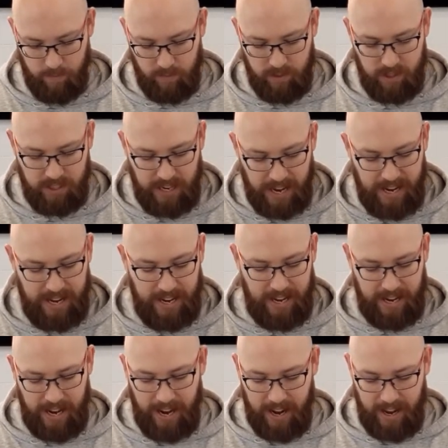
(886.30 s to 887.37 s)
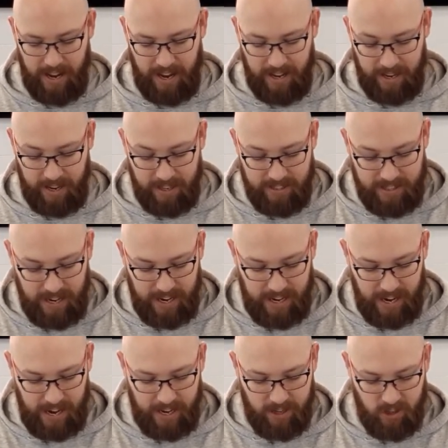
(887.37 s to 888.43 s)
Today, in our, our day and
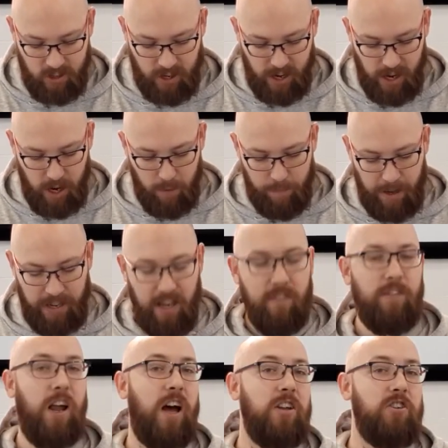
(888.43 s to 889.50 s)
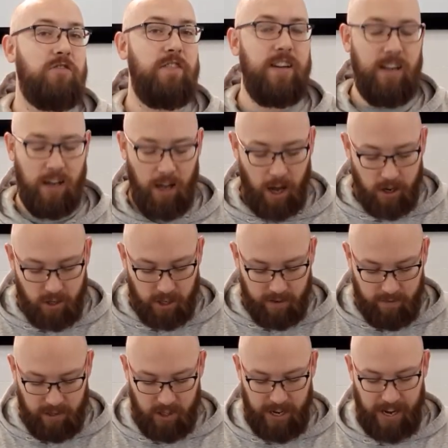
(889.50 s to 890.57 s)
age, many have largely, largely
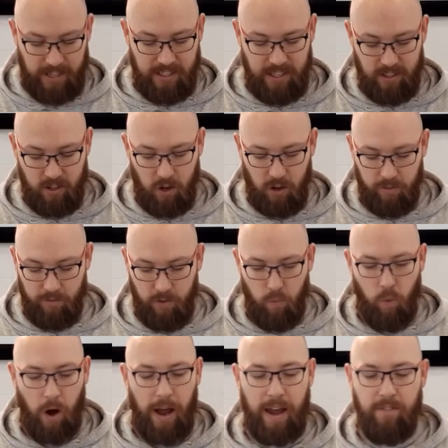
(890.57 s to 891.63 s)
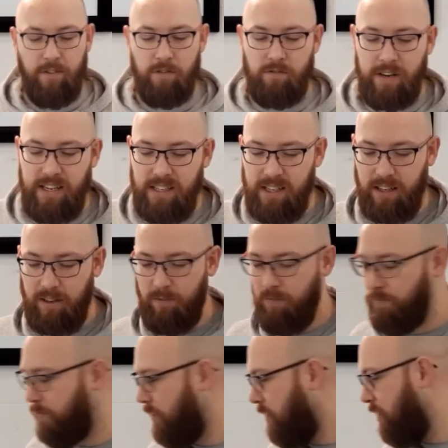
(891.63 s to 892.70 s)
rejected God for whatever reason.
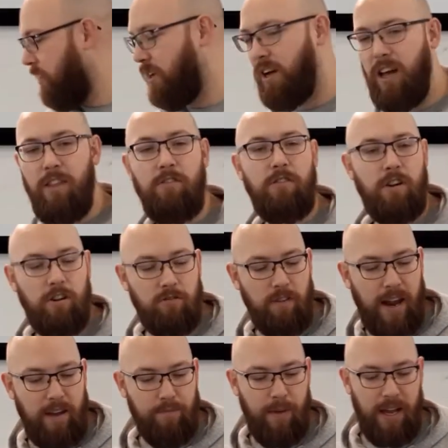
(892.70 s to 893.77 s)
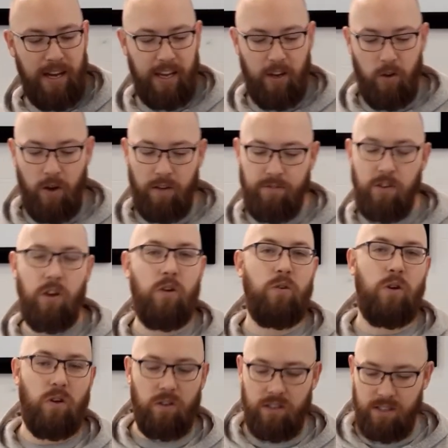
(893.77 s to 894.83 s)
And there are a great many who have no
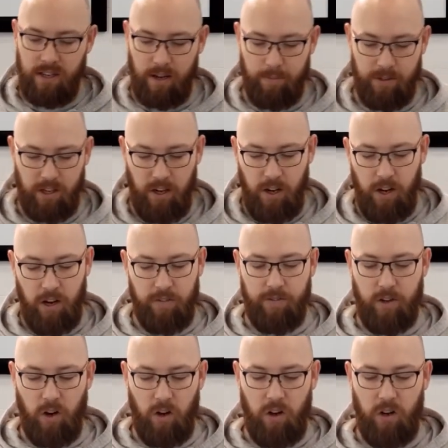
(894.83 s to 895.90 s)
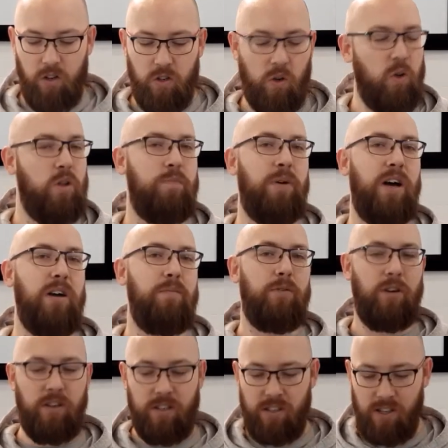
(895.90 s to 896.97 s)
concept of God or the
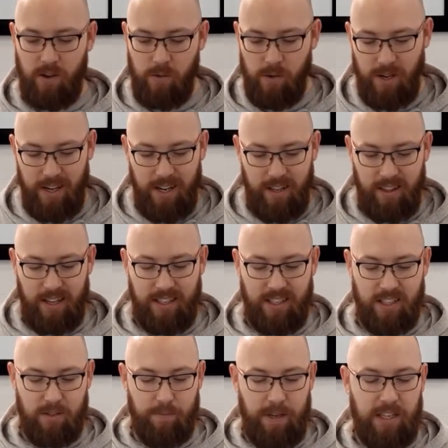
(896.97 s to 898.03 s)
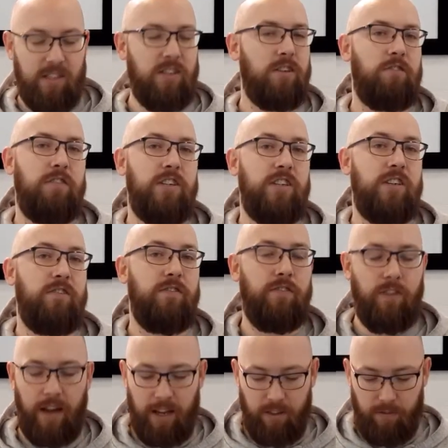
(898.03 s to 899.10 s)
Bible, and so they dismiss the Christian
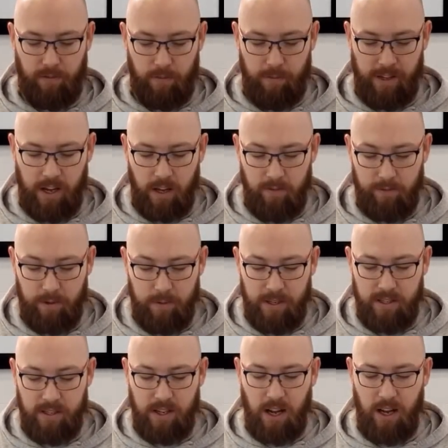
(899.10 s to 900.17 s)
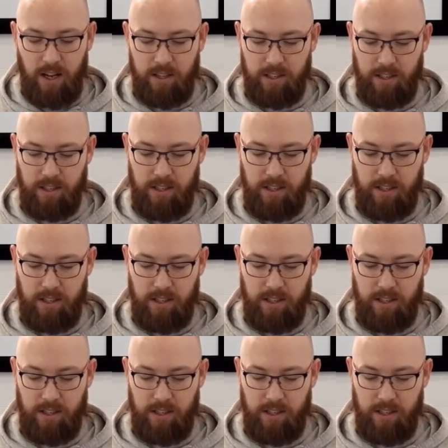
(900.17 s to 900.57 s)
faith from the, from the start.